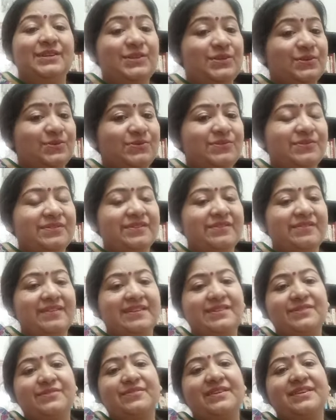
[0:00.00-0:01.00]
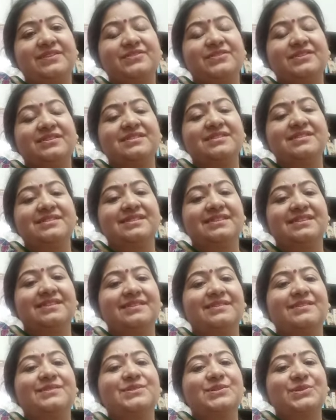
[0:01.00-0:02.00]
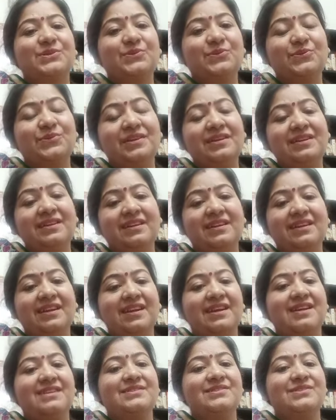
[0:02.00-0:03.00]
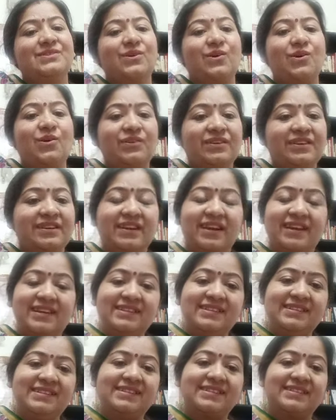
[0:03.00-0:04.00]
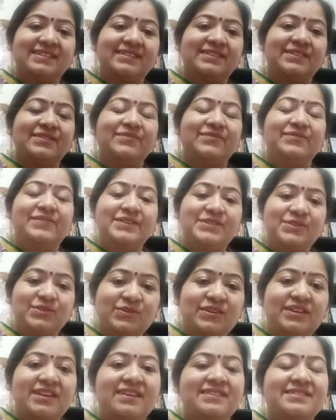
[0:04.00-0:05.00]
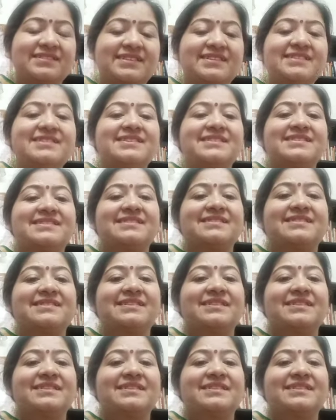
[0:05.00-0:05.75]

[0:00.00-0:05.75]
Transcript: Due to the restrictions, the school has organized video classes